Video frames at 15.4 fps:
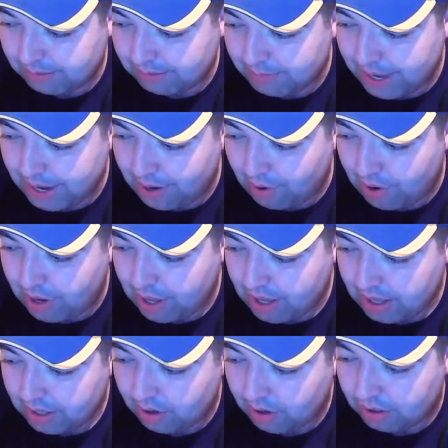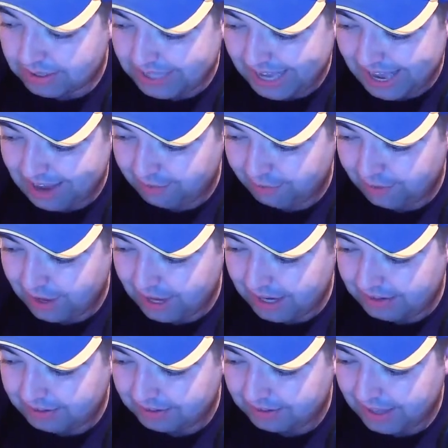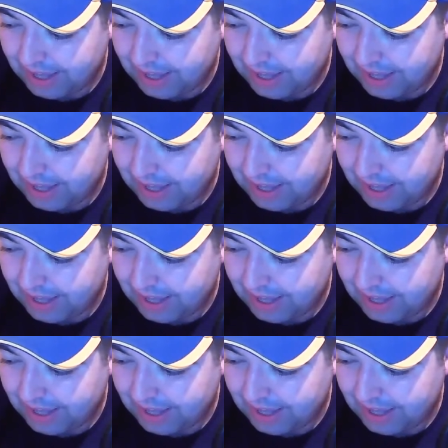mare called Take Flight.